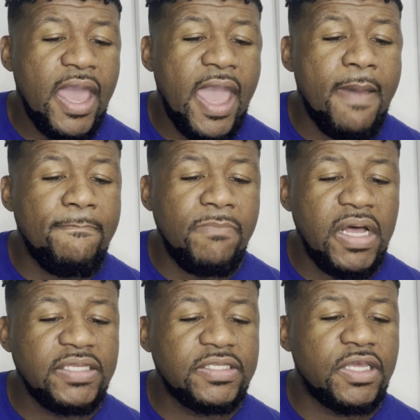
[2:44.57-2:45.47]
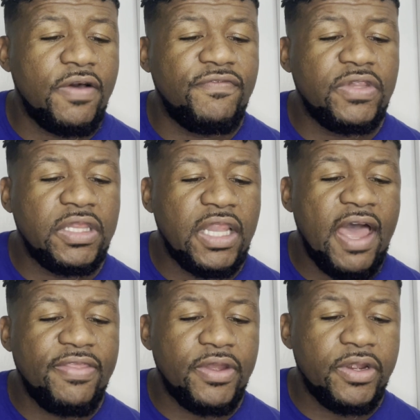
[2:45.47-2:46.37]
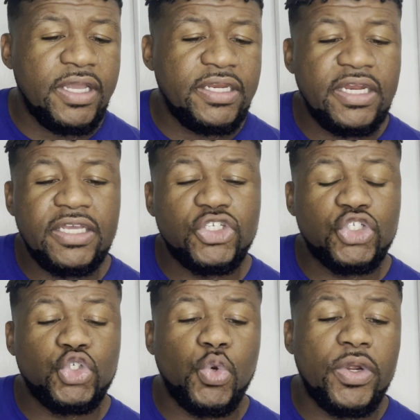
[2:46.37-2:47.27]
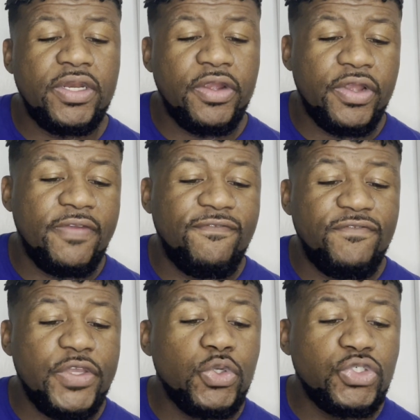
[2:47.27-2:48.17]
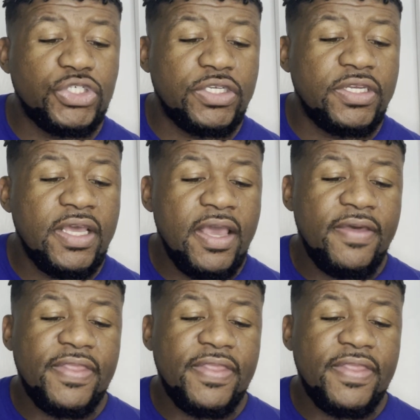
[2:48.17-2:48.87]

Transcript: and musk of leather in an extraordinary fusion